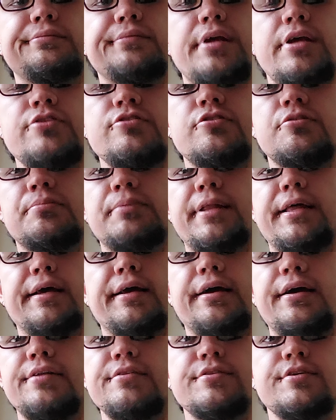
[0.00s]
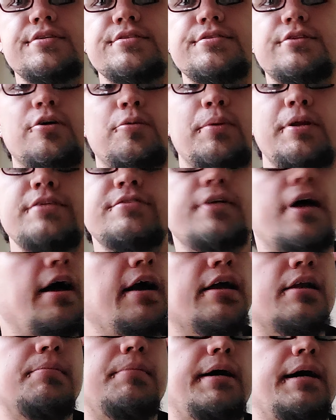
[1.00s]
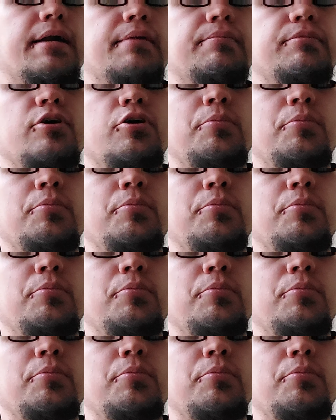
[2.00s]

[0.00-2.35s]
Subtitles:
Eastern Bloc guns because nobody's talking about them.